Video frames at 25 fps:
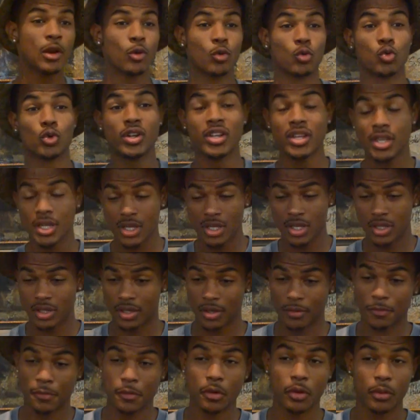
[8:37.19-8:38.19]
Read
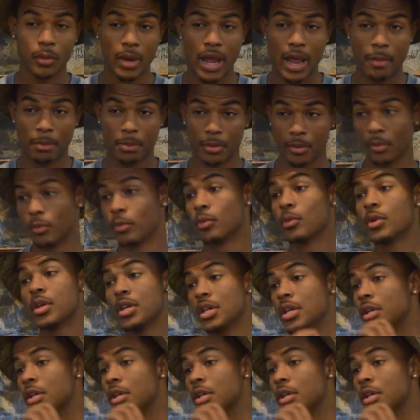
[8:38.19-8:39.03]
if you're a rapper. Read